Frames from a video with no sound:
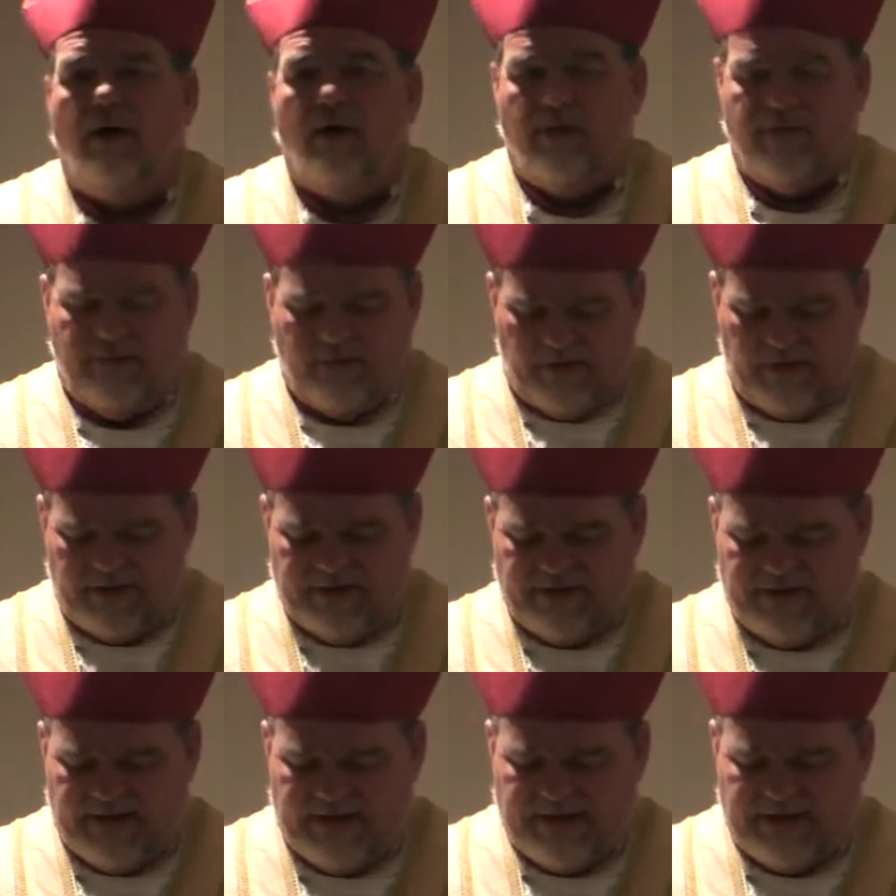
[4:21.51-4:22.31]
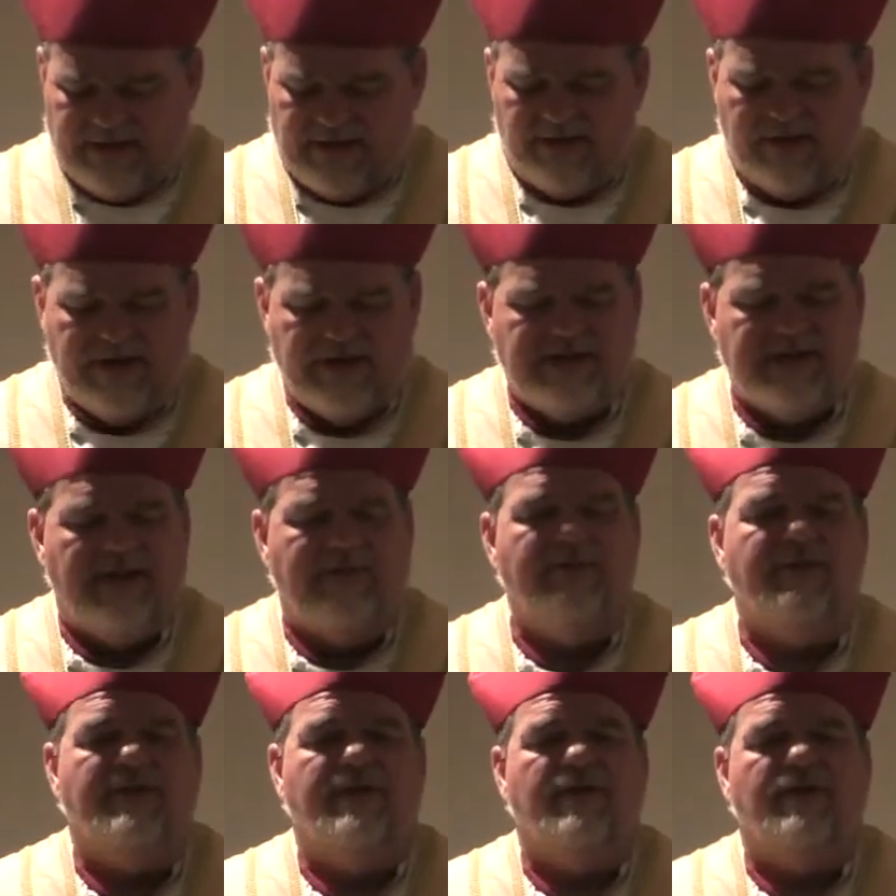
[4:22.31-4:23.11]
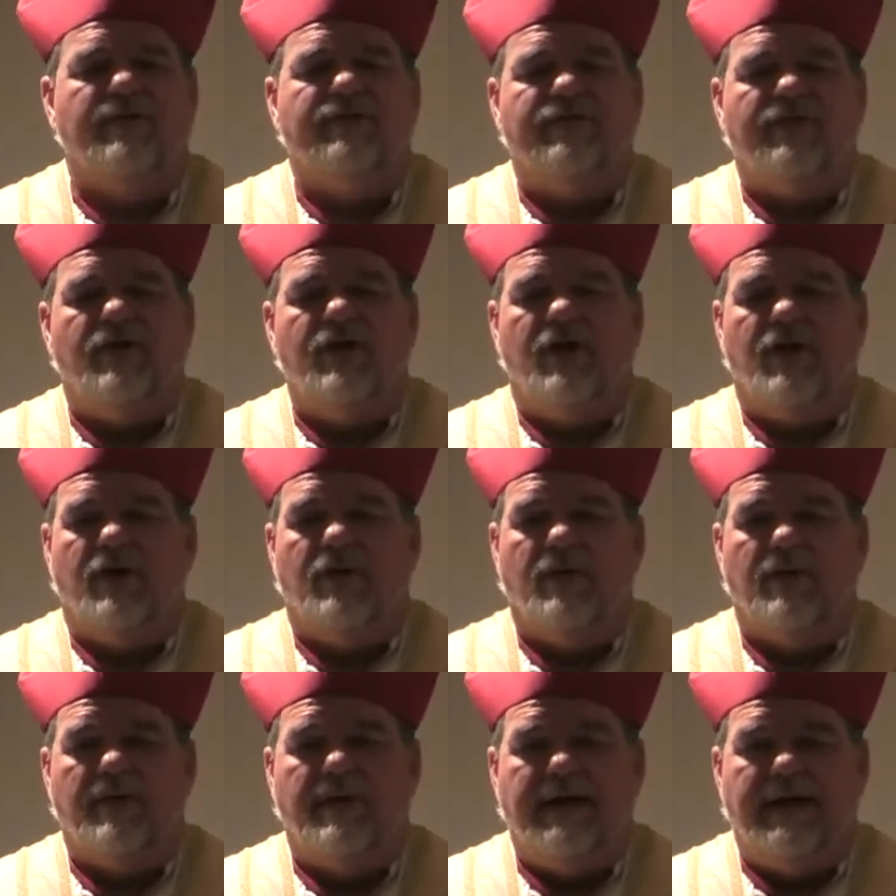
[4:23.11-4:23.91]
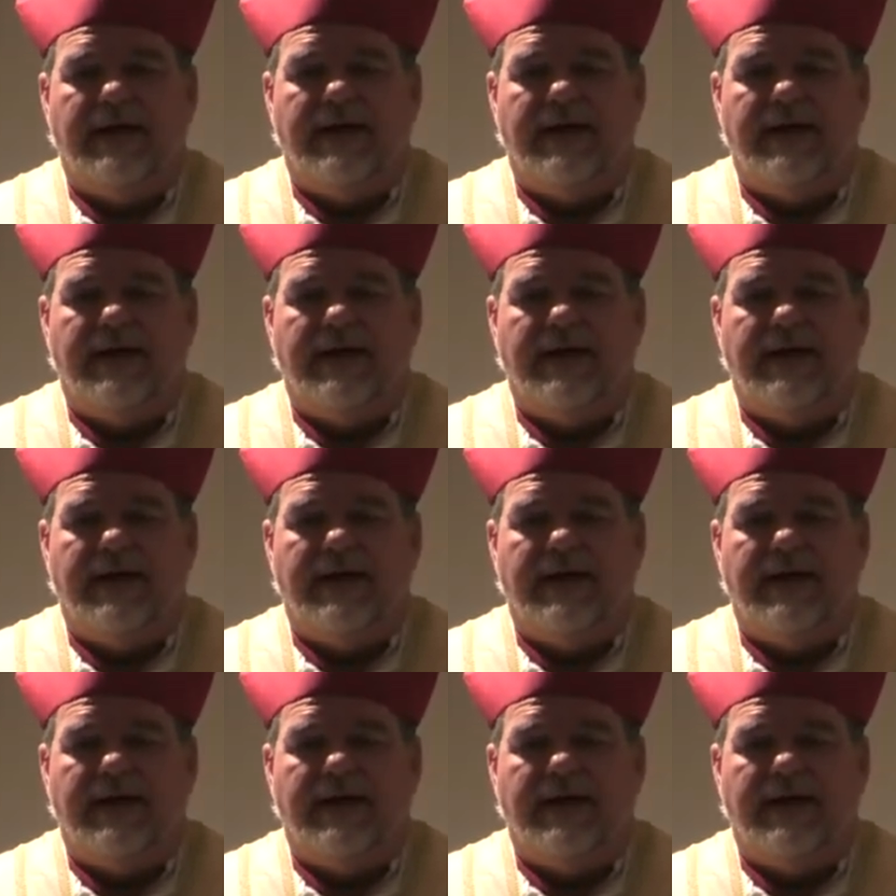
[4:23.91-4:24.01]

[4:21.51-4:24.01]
36, 37 years ago,